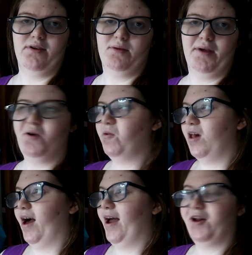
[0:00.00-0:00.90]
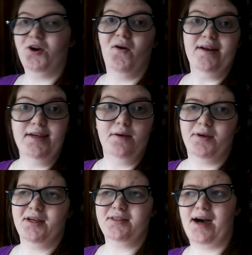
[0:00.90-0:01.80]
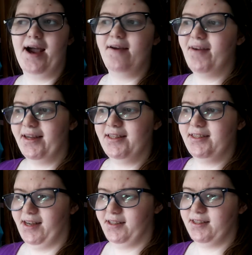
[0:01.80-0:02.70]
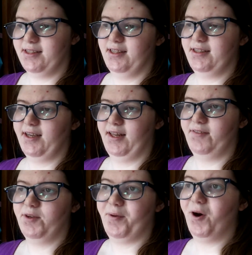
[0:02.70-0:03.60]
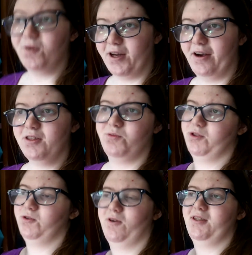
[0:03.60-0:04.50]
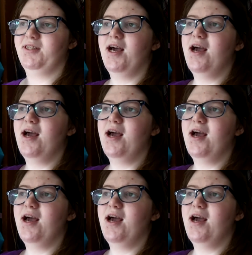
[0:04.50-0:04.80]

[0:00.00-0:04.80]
And I'm like, well, I had no idea, because I have had this desk since I lived in my old house, which was